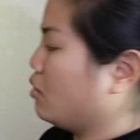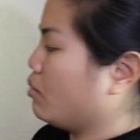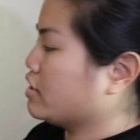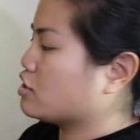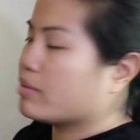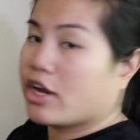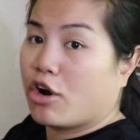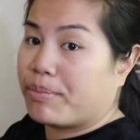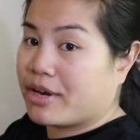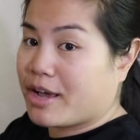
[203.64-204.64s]
Once we
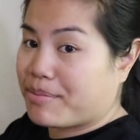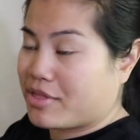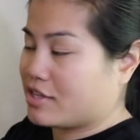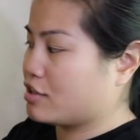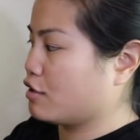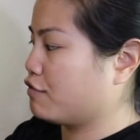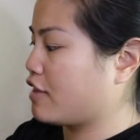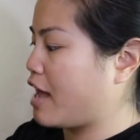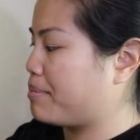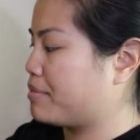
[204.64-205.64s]
open up this little
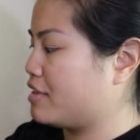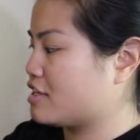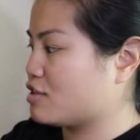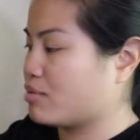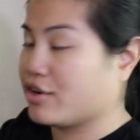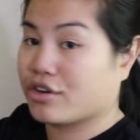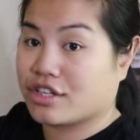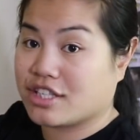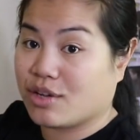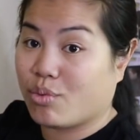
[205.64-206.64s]
flap, this is what you're going
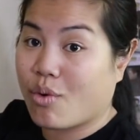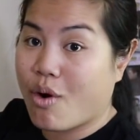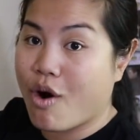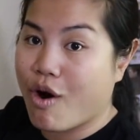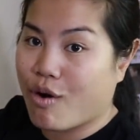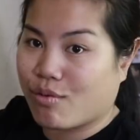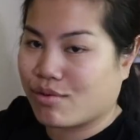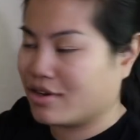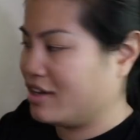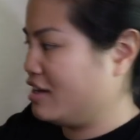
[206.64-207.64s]
to see.
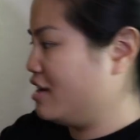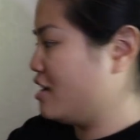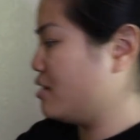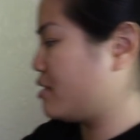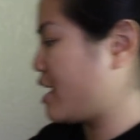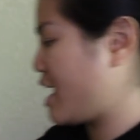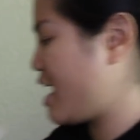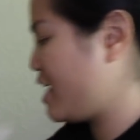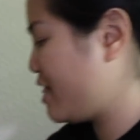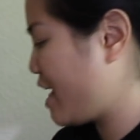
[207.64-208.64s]
Whoa.
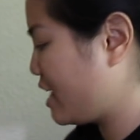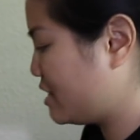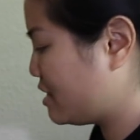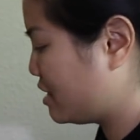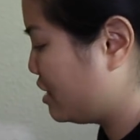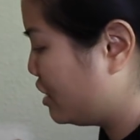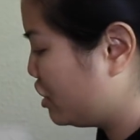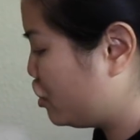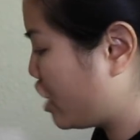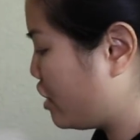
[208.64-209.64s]
Okay, that's
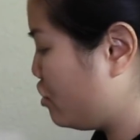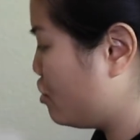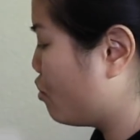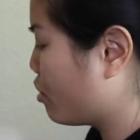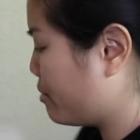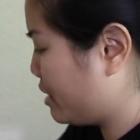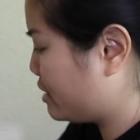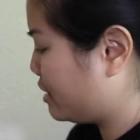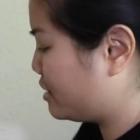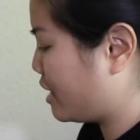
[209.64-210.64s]

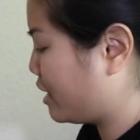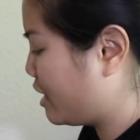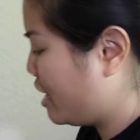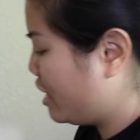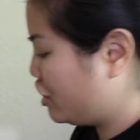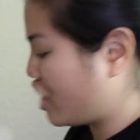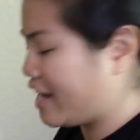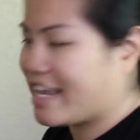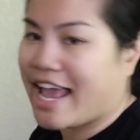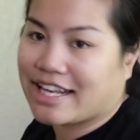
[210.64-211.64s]
ginormous. It's like
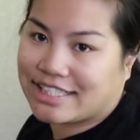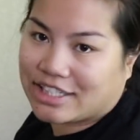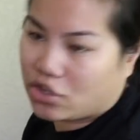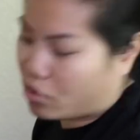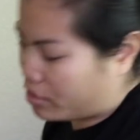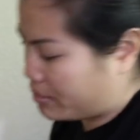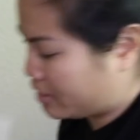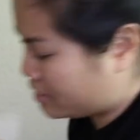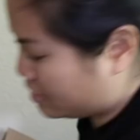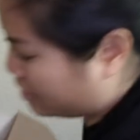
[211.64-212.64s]

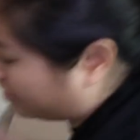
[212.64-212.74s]
gigantinormous.